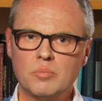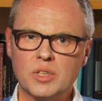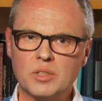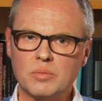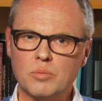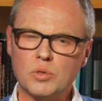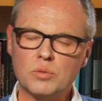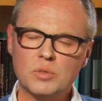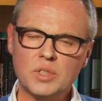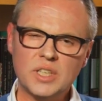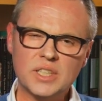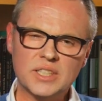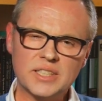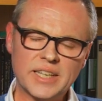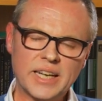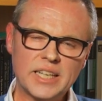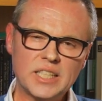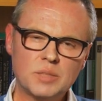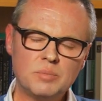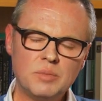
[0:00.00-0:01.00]
But what
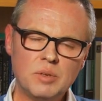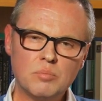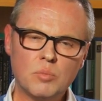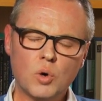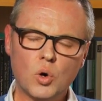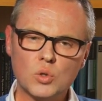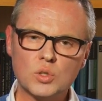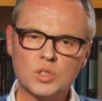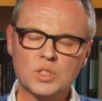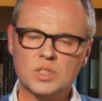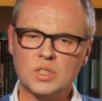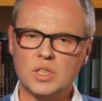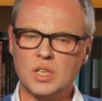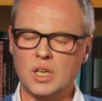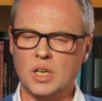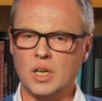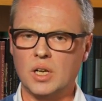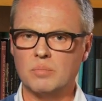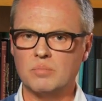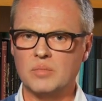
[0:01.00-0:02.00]
excites me most
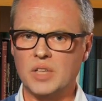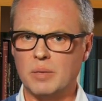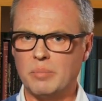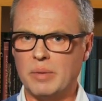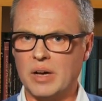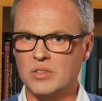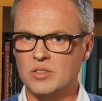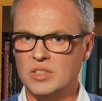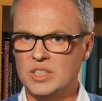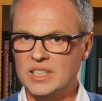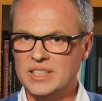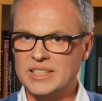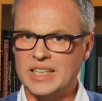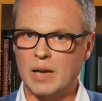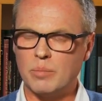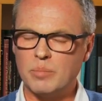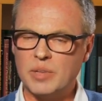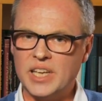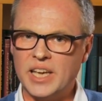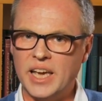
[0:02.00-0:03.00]
about these
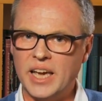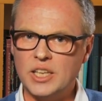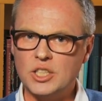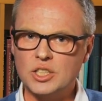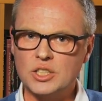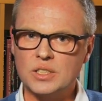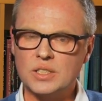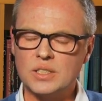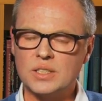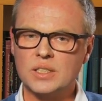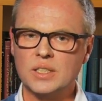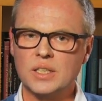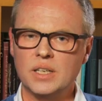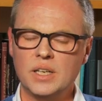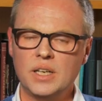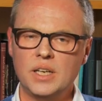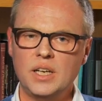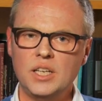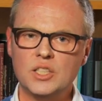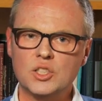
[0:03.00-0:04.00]
applications
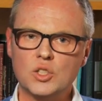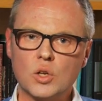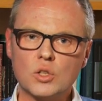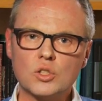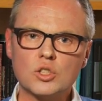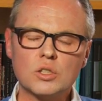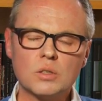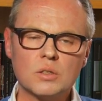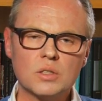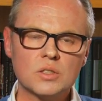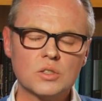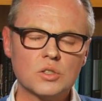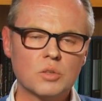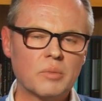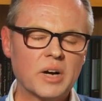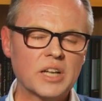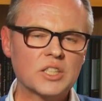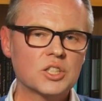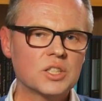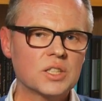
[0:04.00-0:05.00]
is not so
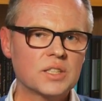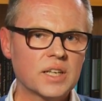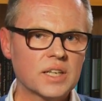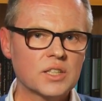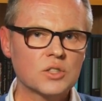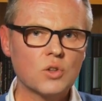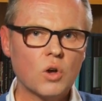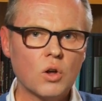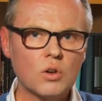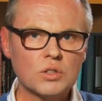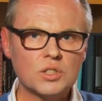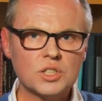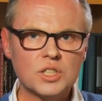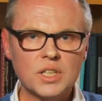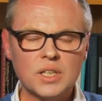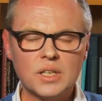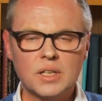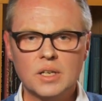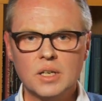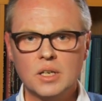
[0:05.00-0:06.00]
much the
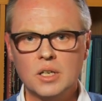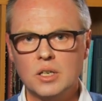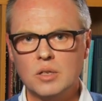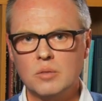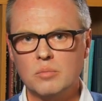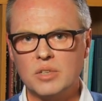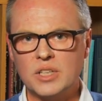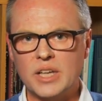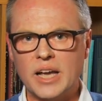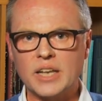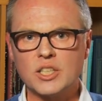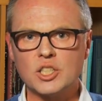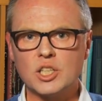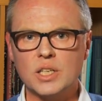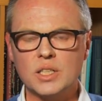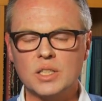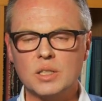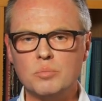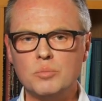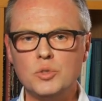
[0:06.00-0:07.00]
technology, but
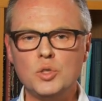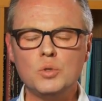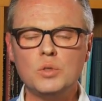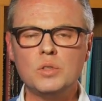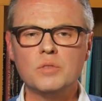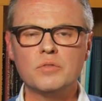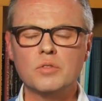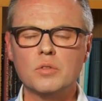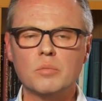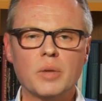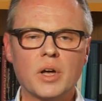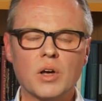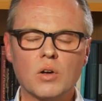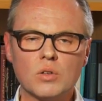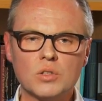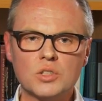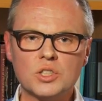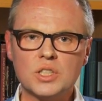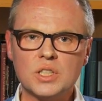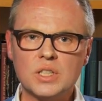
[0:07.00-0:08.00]
actually the beautiful
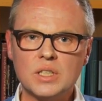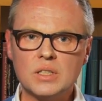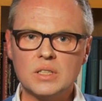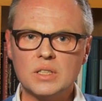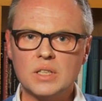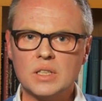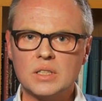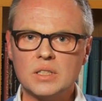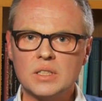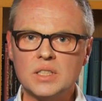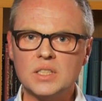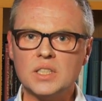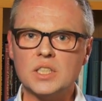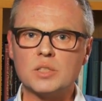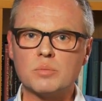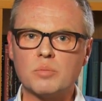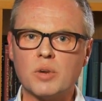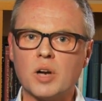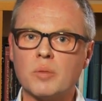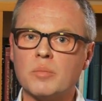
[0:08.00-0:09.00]
biology that these
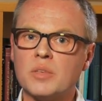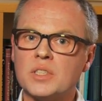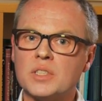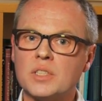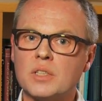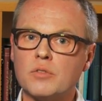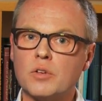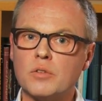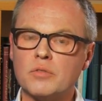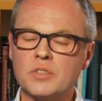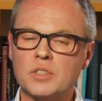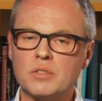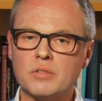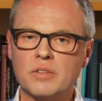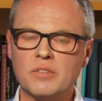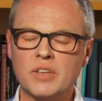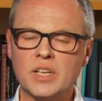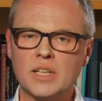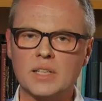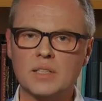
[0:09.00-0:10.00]
experiments have often
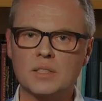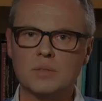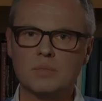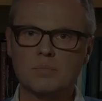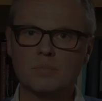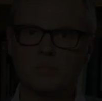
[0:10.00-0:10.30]
revealed.